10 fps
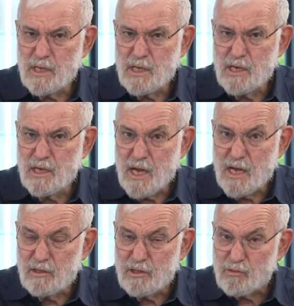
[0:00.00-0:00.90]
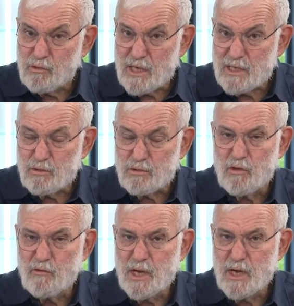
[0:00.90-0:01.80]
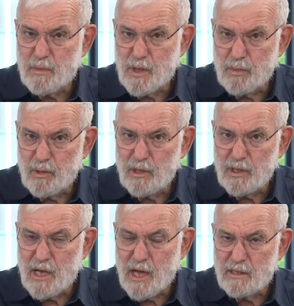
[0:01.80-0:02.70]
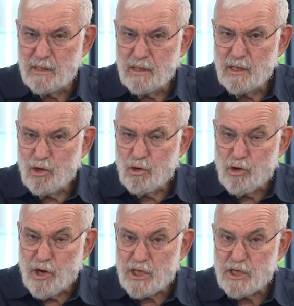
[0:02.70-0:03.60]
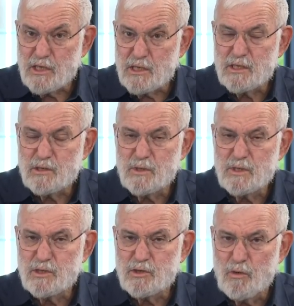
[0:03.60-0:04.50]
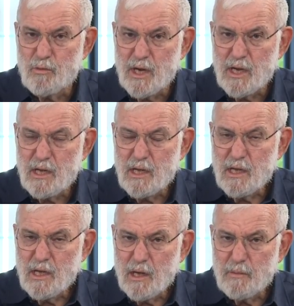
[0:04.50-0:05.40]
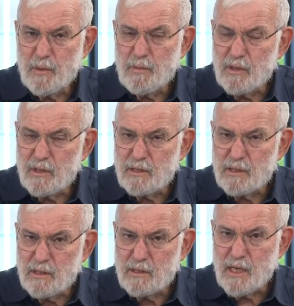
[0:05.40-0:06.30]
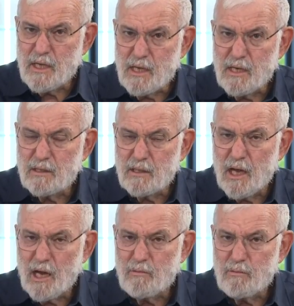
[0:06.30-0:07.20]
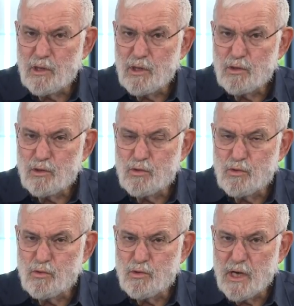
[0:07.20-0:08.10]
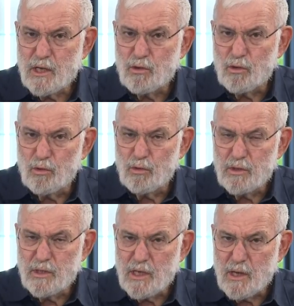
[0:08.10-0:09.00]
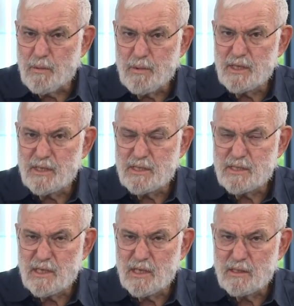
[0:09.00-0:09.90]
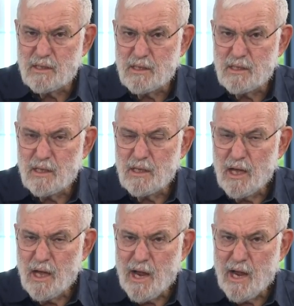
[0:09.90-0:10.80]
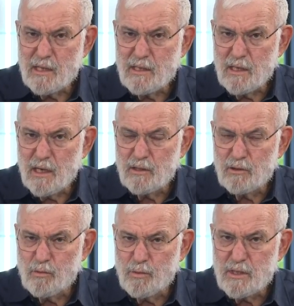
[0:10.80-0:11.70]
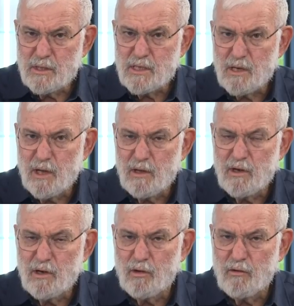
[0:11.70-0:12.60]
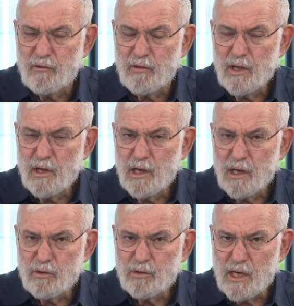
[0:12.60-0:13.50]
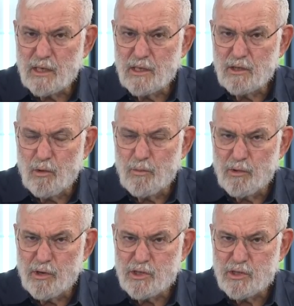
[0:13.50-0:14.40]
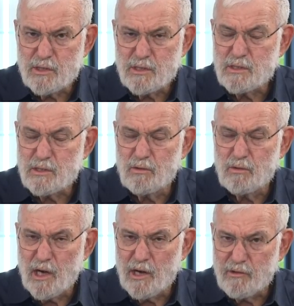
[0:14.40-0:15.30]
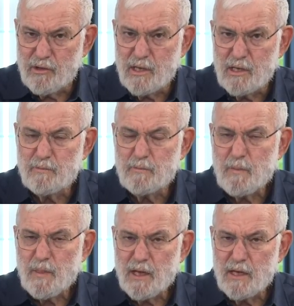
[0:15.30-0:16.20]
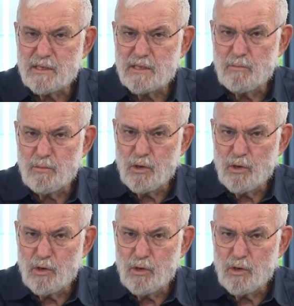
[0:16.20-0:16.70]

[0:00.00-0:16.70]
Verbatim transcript: he gained the trust of so many people. He had connections with so many uh, people that it's taking time to get all the capabilities that he had and to be in the same level of uh, conducting operations. So I think it's a